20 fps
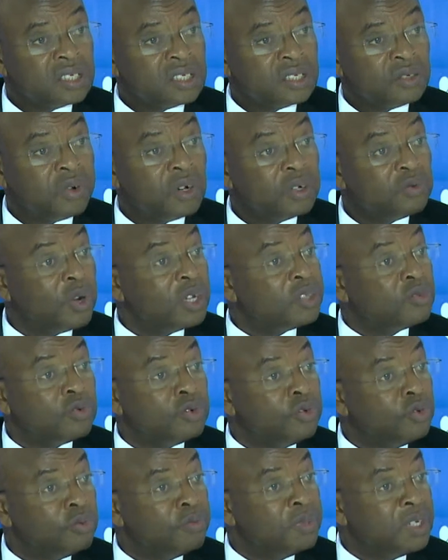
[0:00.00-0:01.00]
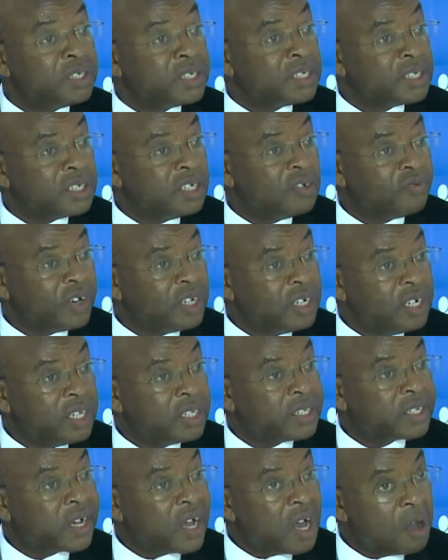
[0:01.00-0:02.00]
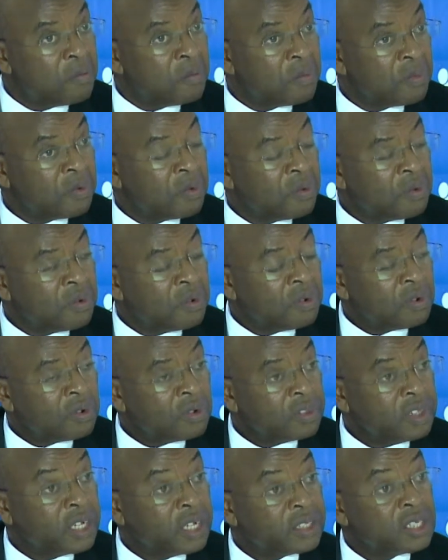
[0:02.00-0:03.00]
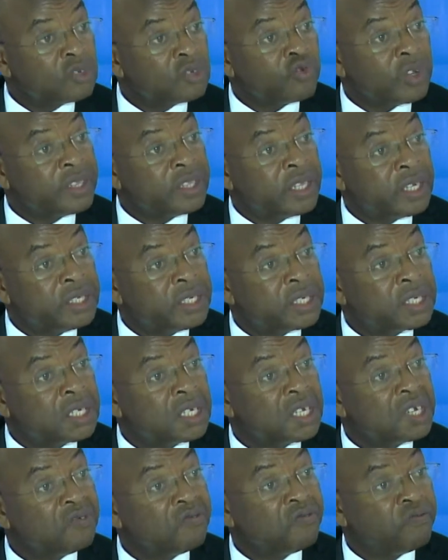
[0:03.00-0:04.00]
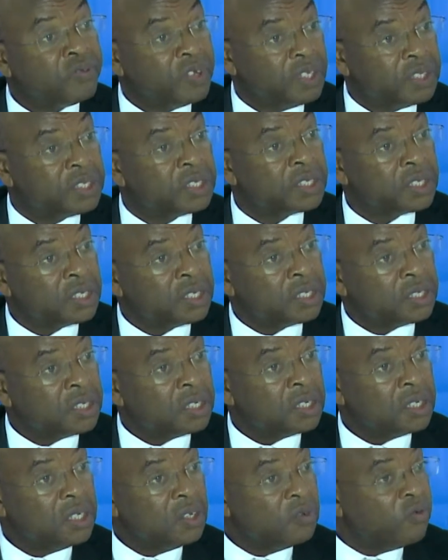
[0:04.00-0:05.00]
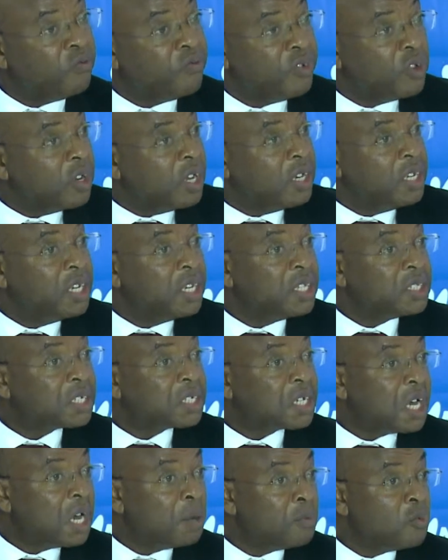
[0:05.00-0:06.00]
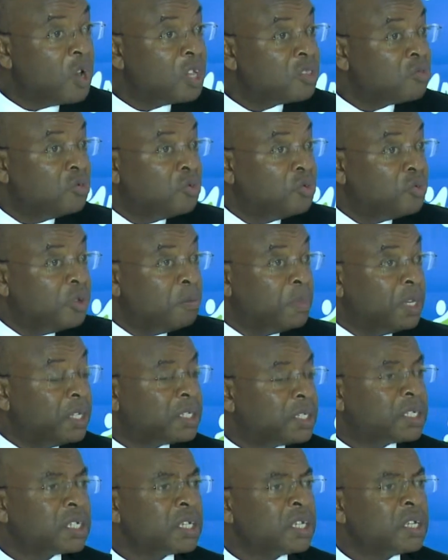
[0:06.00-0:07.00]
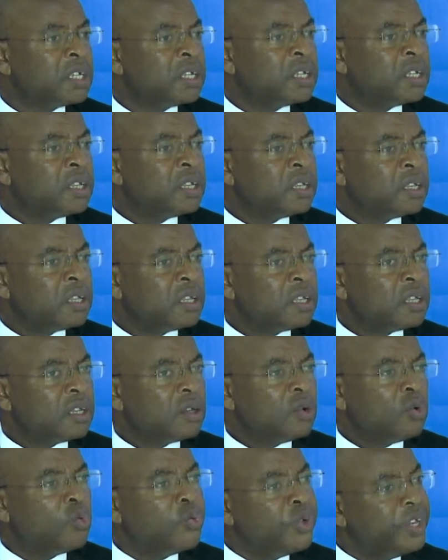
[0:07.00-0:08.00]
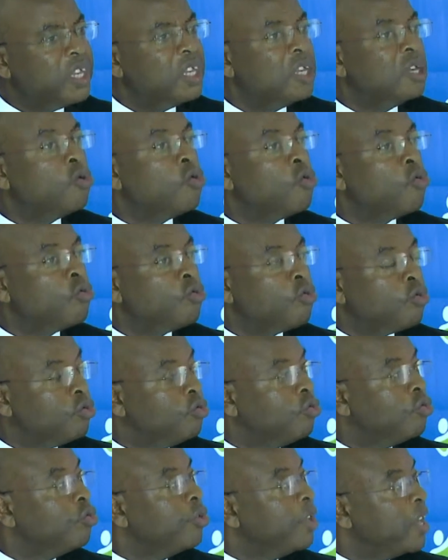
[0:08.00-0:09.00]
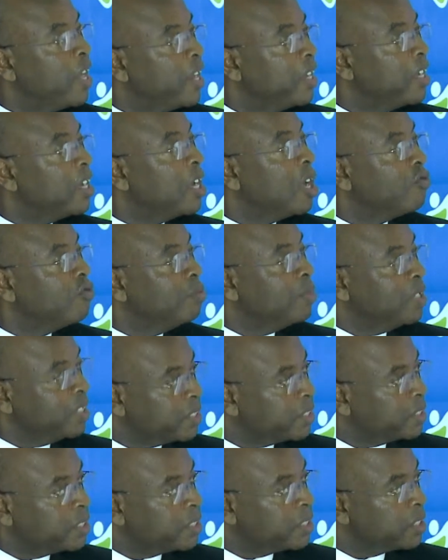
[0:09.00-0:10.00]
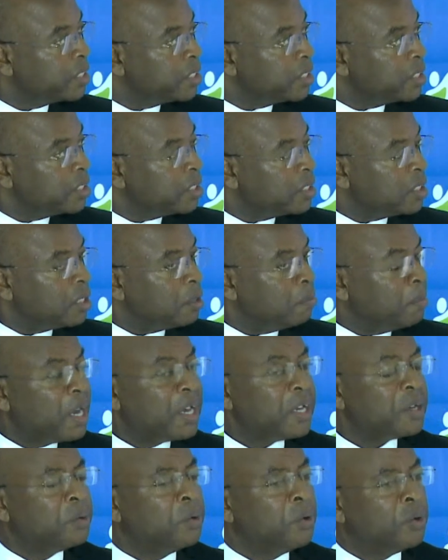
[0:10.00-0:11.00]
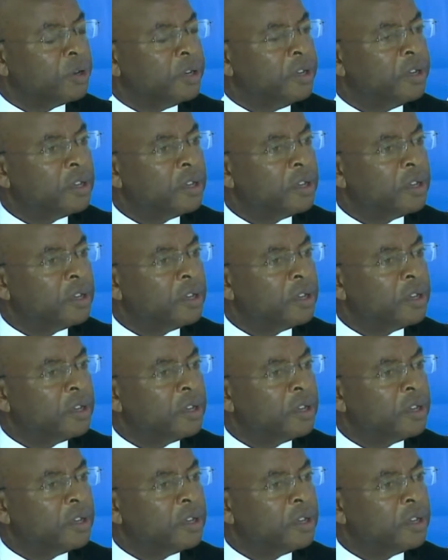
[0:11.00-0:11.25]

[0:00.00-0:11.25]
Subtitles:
What would you miss if I didn't come? That is strategic fit. If Fiona didn't come, what would we miss? We would really have missed. My God.